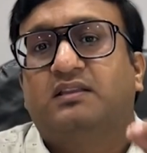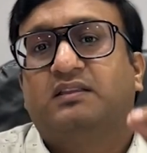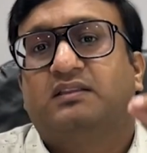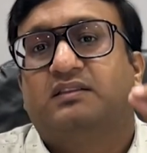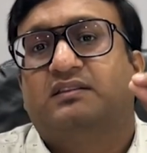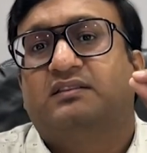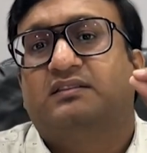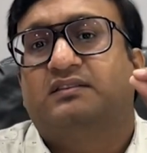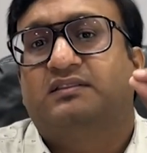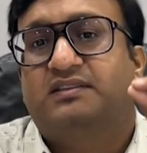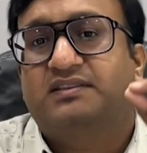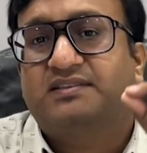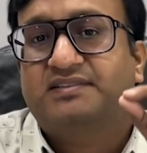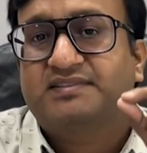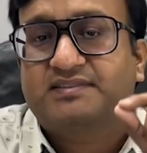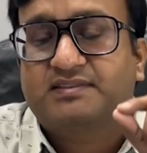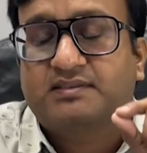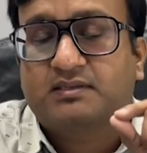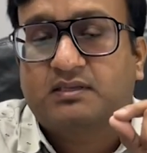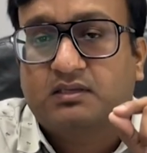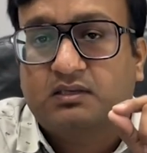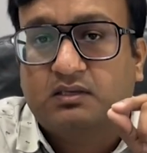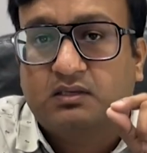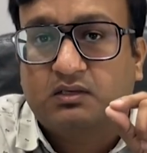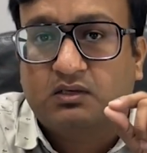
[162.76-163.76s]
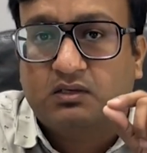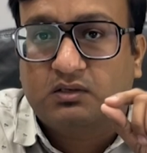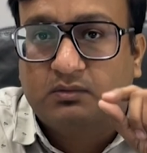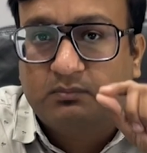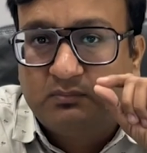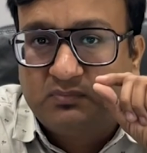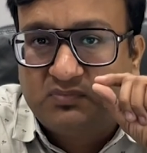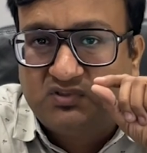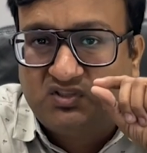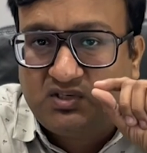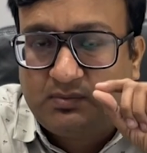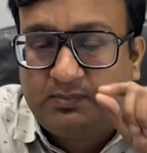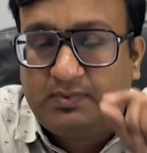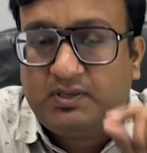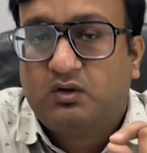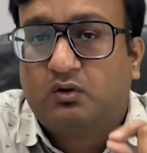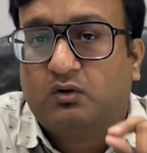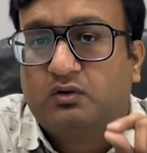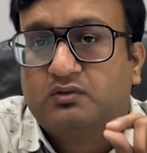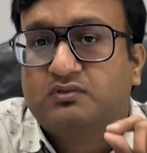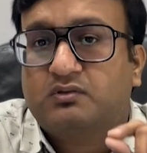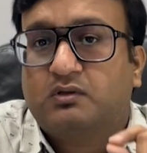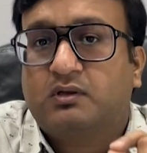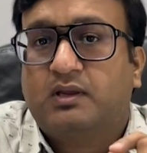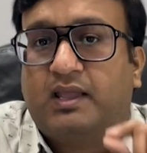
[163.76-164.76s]
this gp
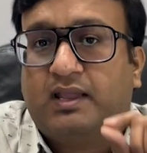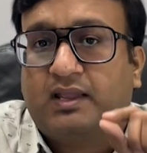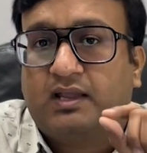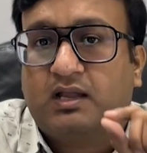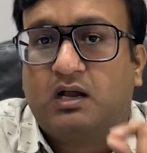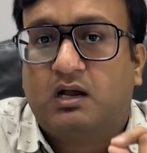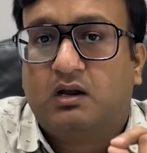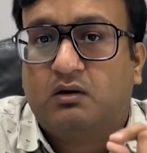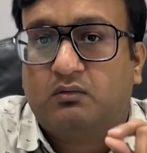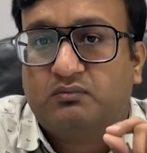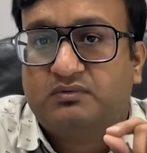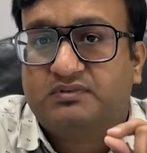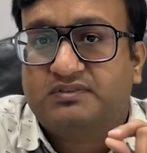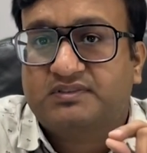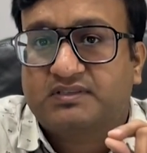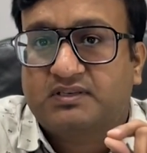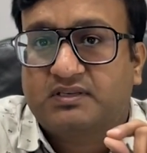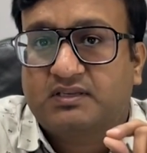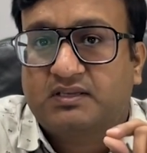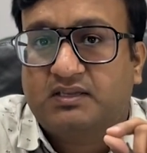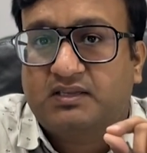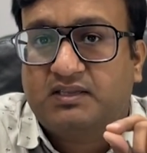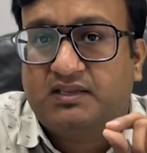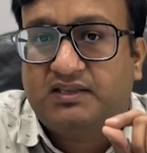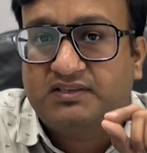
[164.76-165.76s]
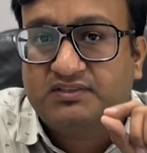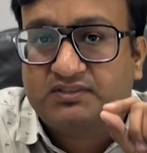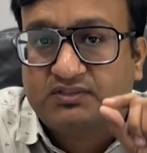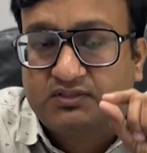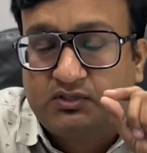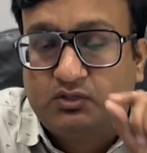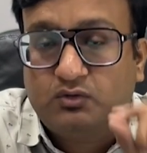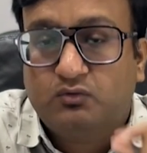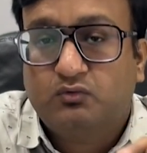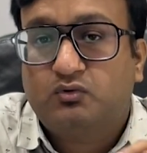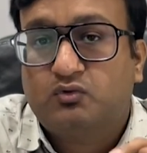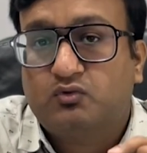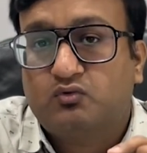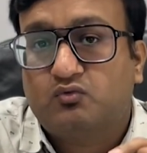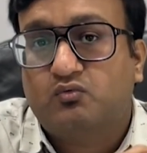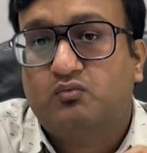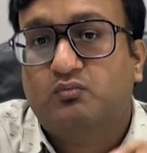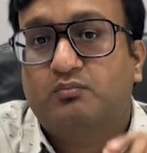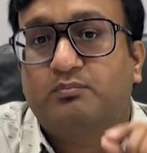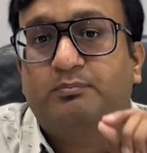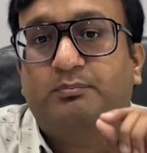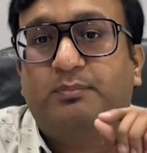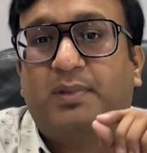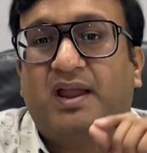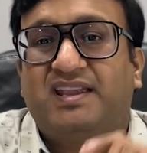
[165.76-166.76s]
console accounts is due to
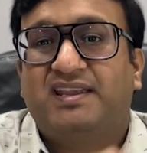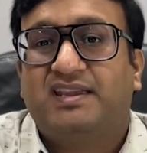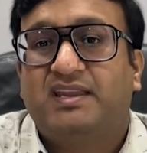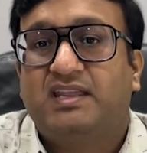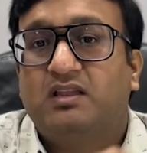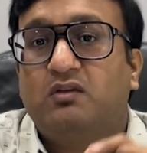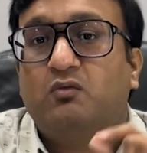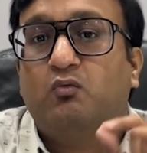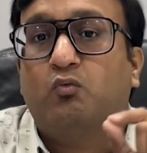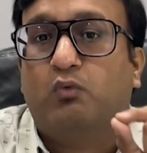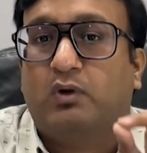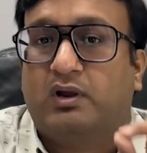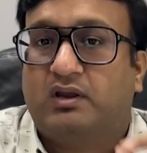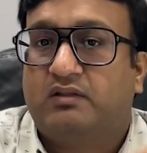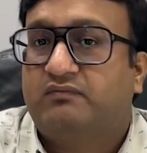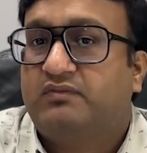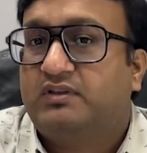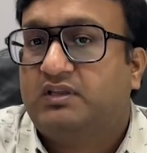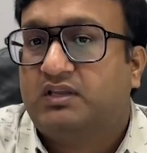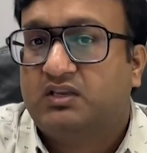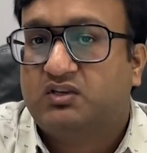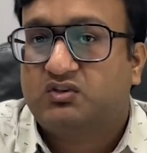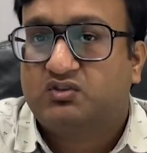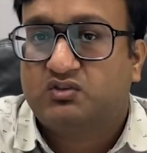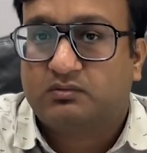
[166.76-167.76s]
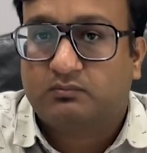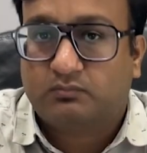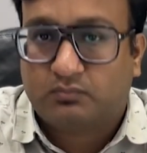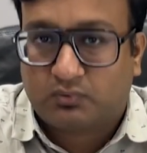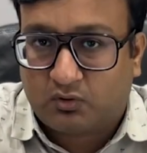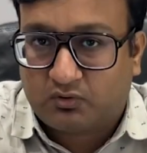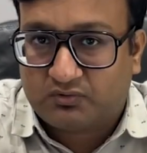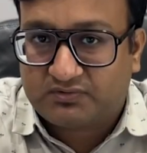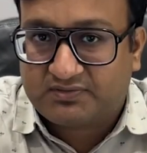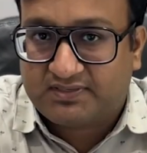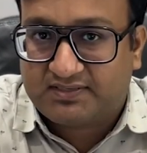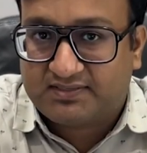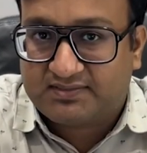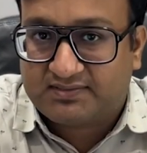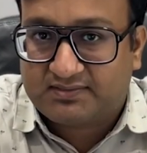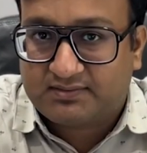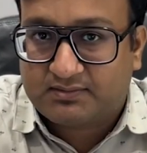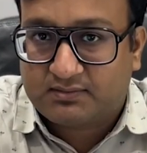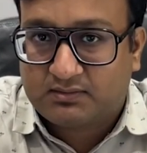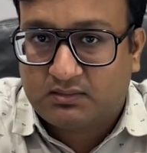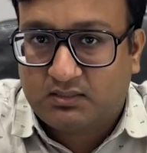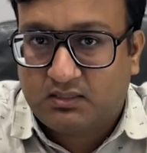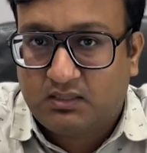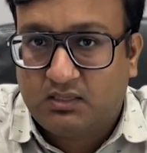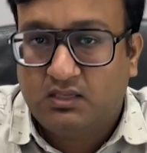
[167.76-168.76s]
pending verification process
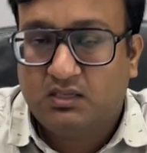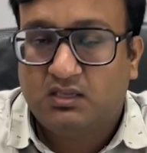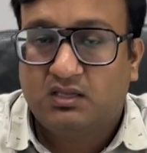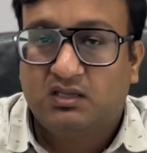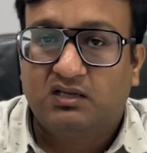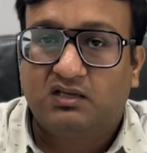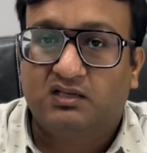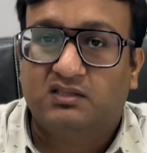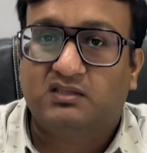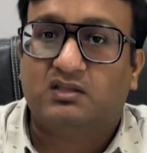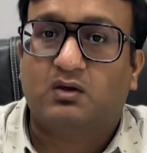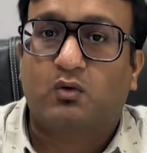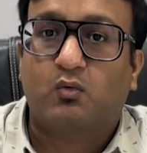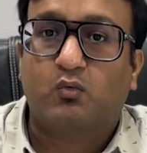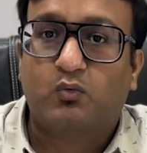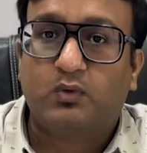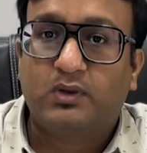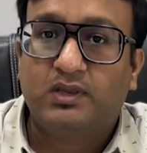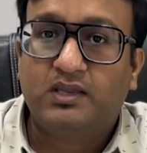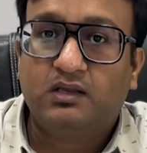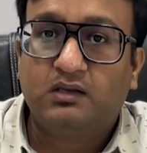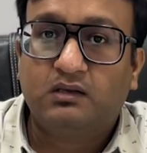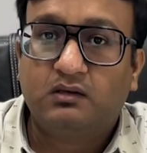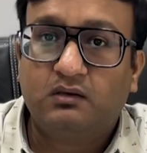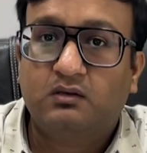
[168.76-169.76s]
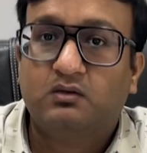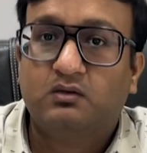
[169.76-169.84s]
the real